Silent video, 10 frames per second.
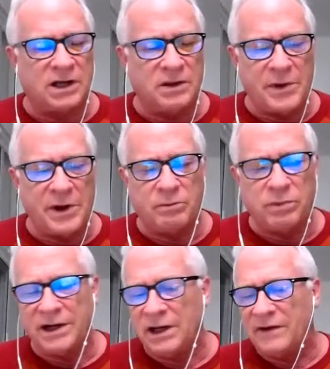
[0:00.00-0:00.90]
to compare
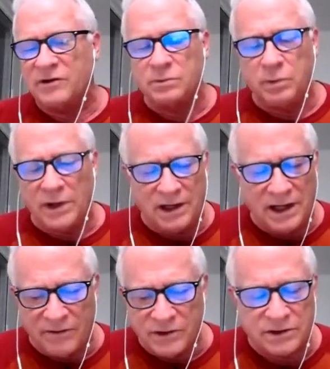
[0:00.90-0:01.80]
blood levels. Blood
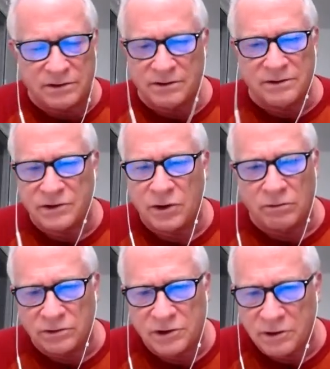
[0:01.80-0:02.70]
levels don't